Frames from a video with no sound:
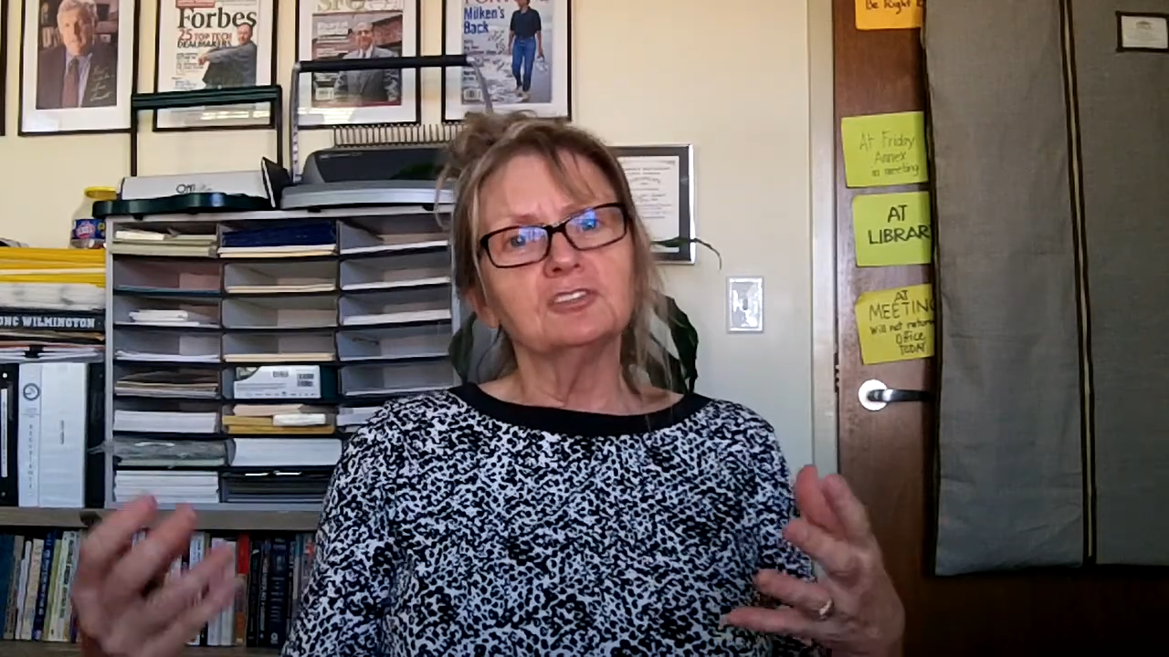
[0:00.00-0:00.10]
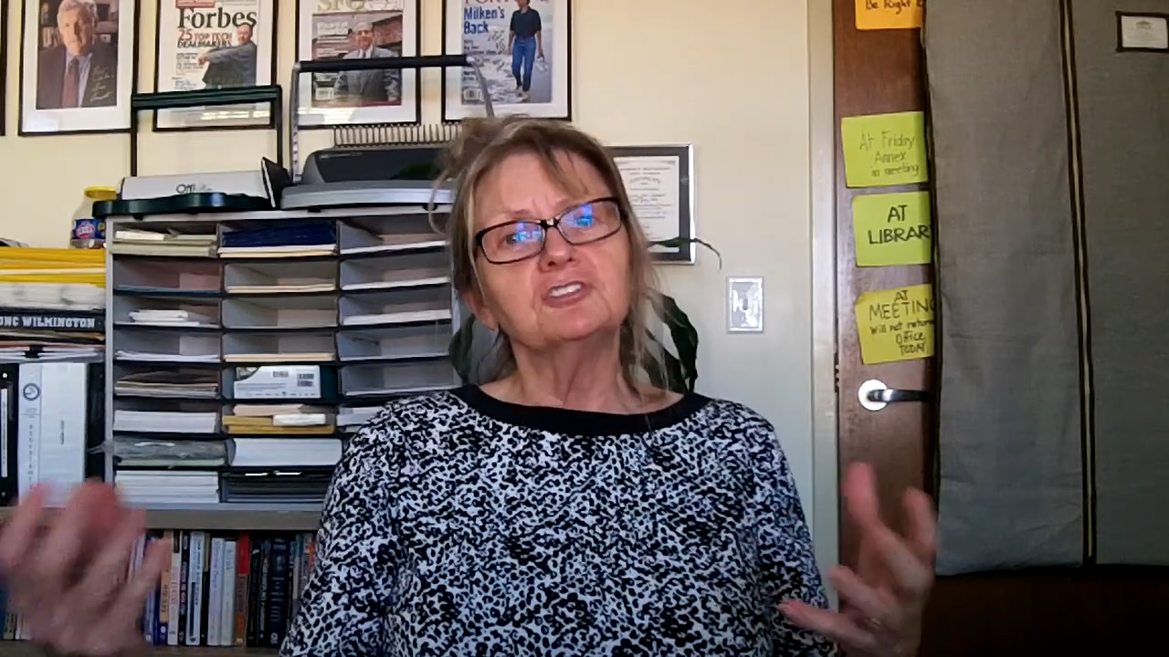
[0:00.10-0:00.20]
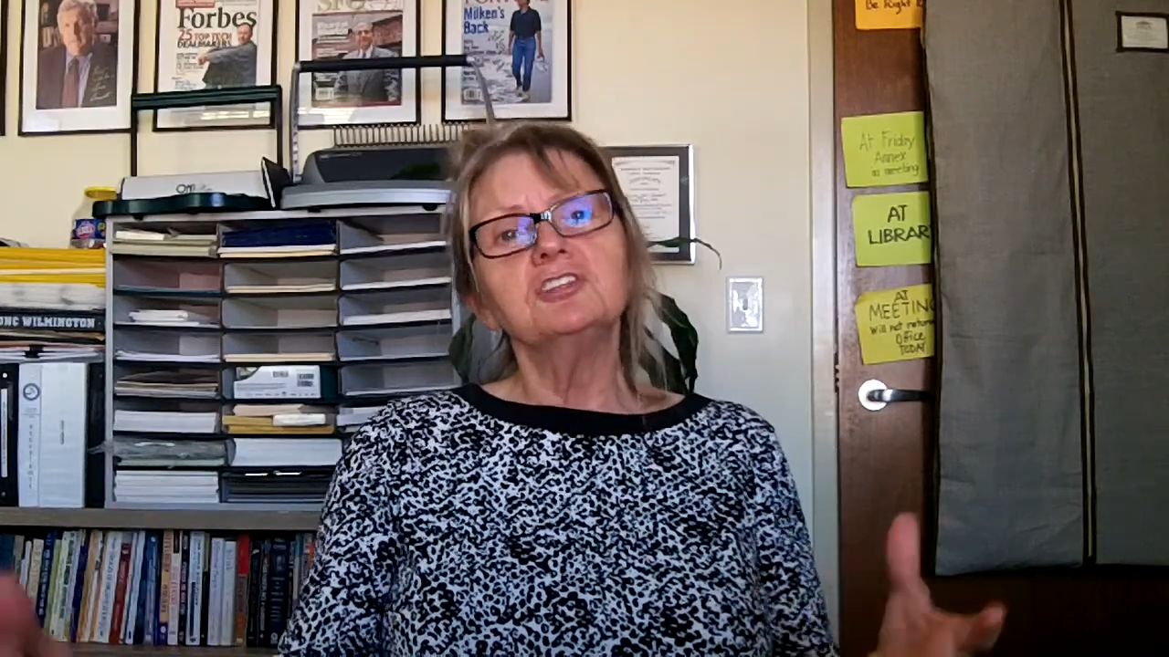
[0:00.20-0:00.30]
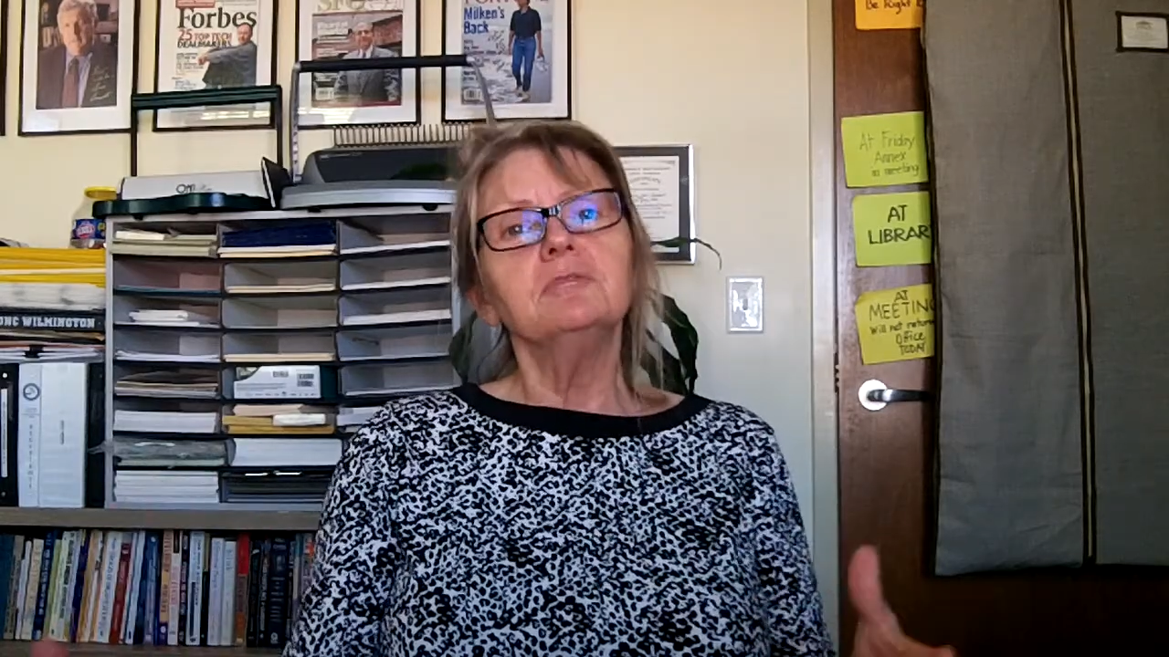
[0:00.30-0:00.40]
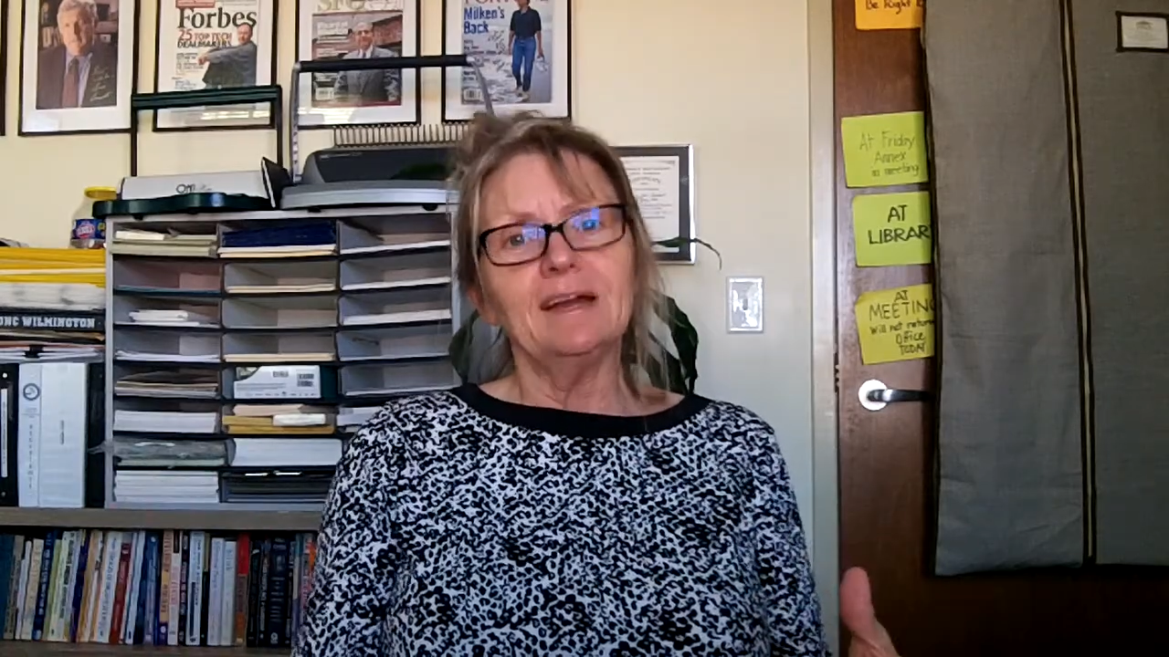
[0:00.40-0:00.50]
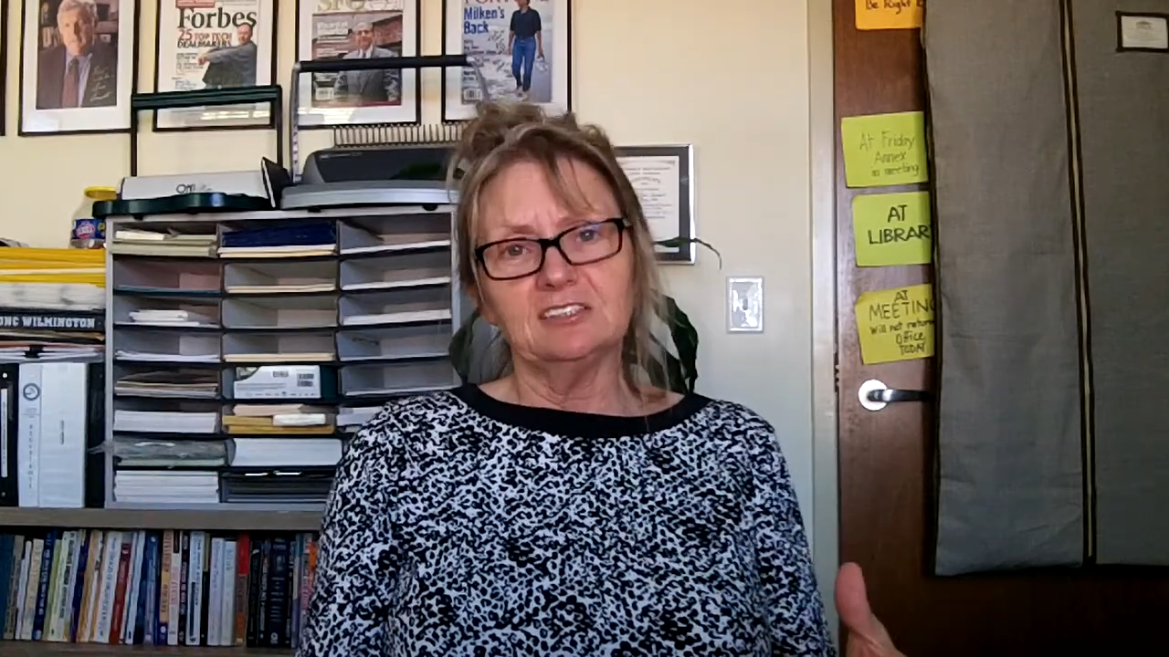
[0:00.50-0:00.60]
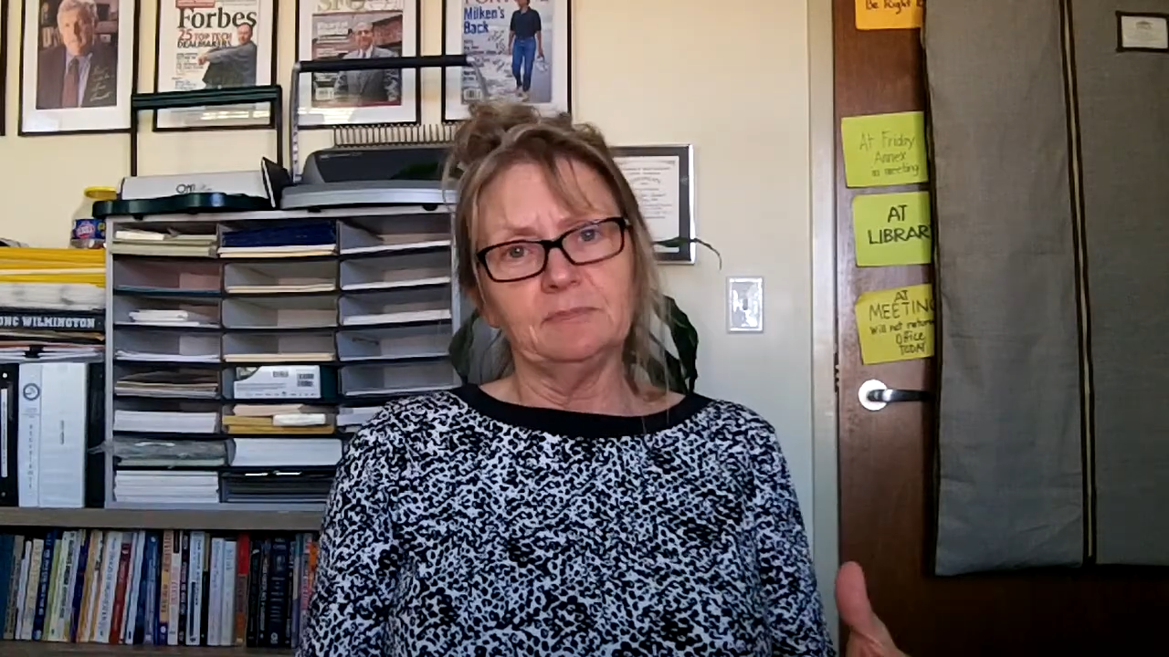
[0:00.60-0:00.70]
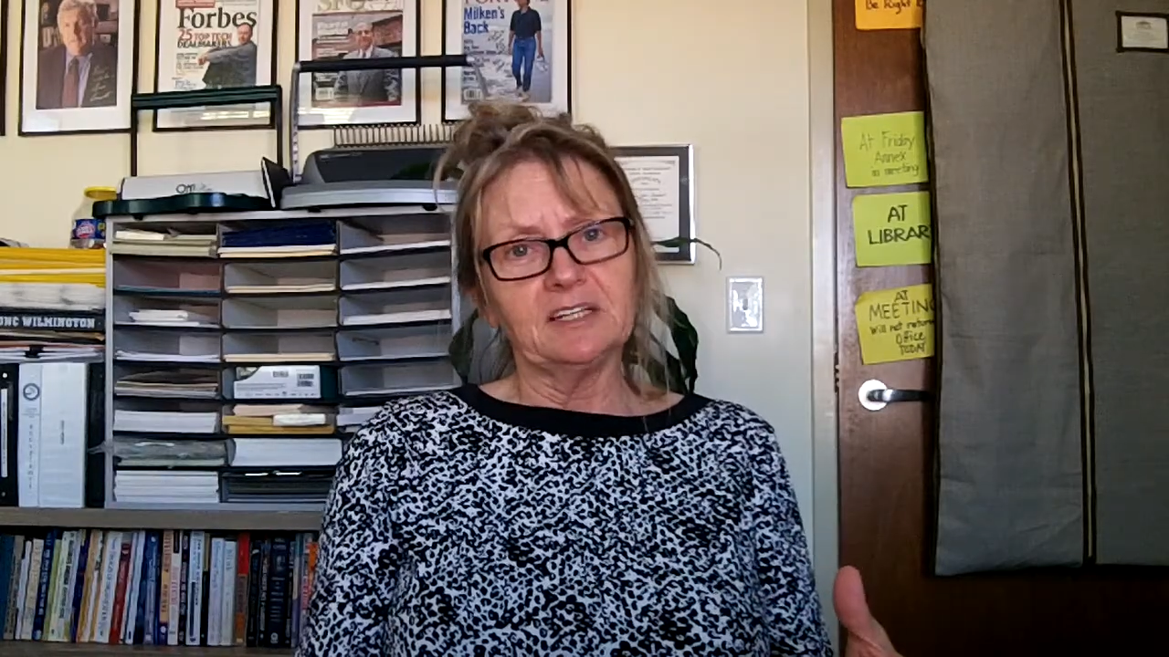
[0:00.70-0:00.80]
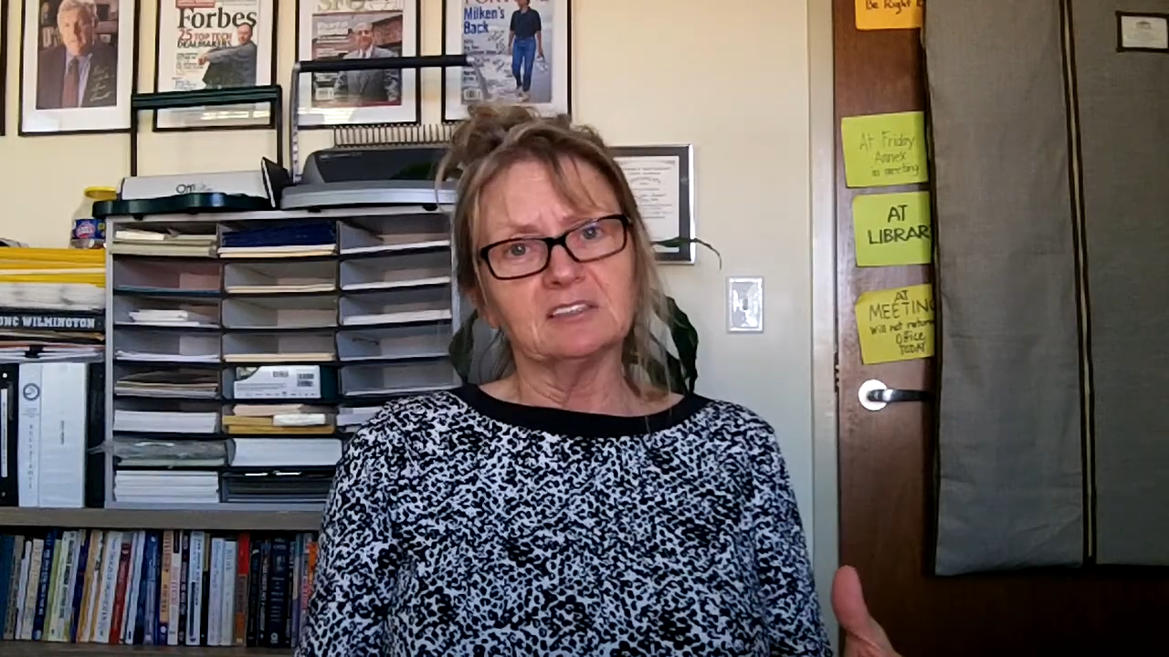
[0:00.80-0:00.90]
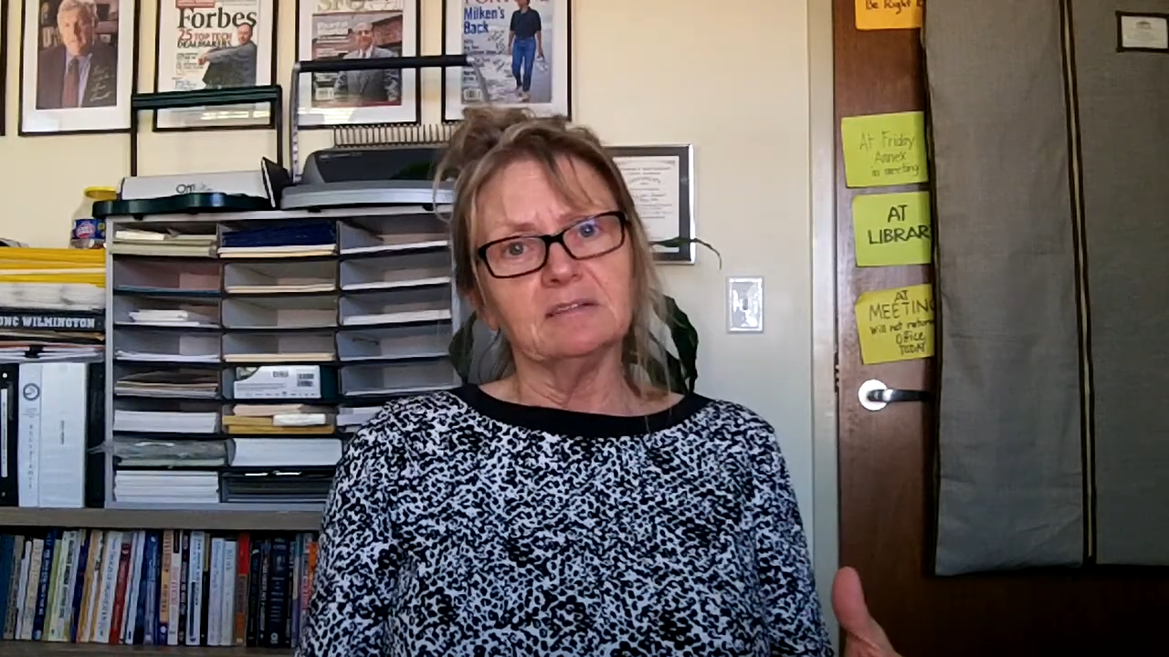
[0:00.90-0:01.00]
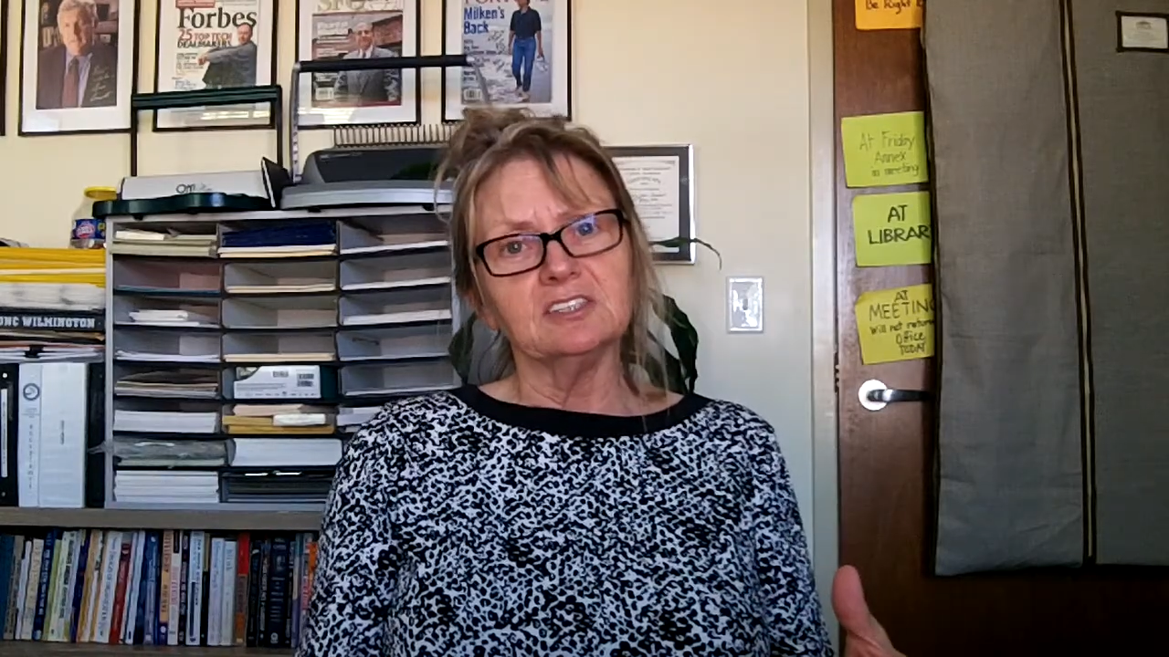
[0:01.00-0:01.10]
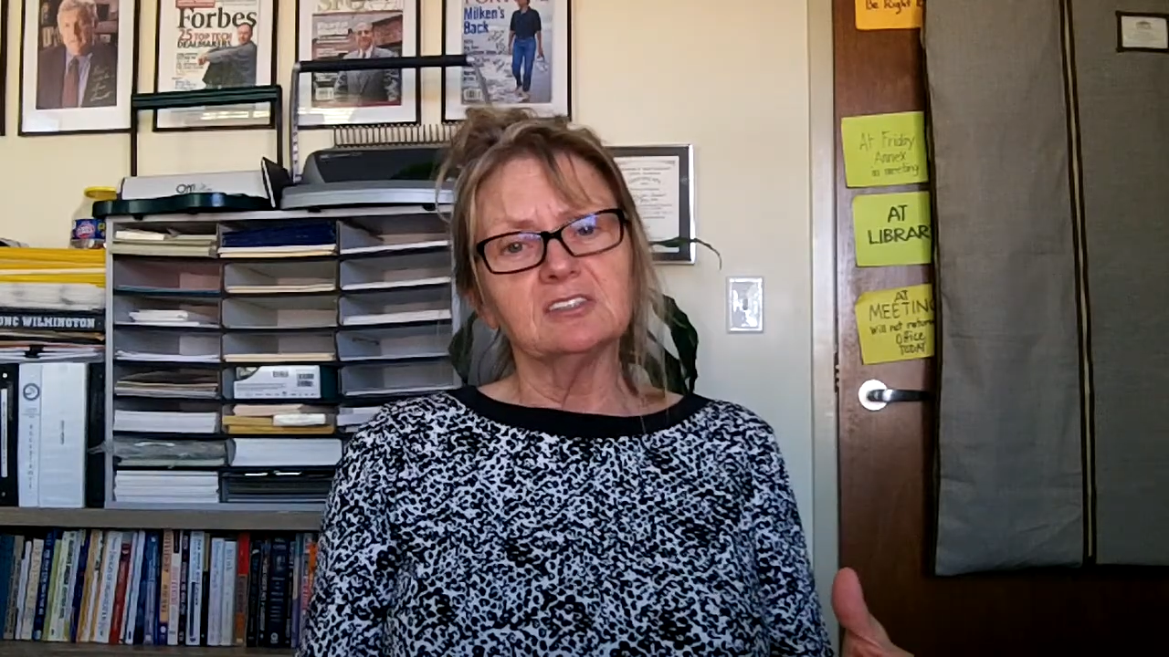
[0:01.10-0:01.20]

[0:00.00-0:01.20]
on 2 aspects of it.